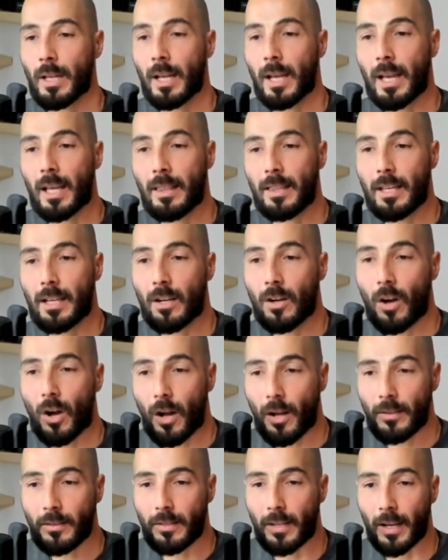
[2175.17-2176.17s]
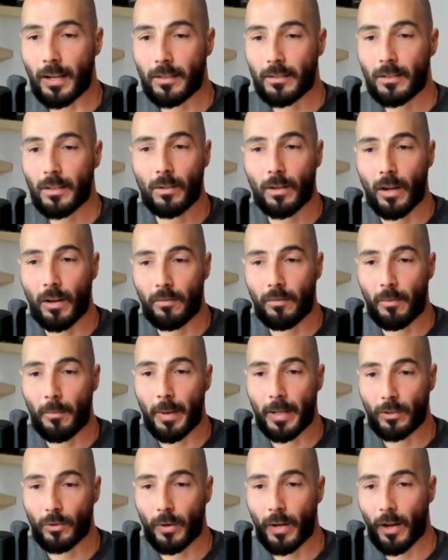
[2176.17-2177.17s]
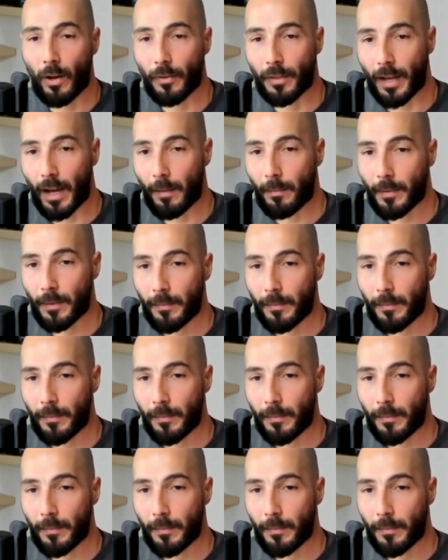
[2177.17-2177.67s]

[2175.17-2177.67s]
in the context of a mental health app.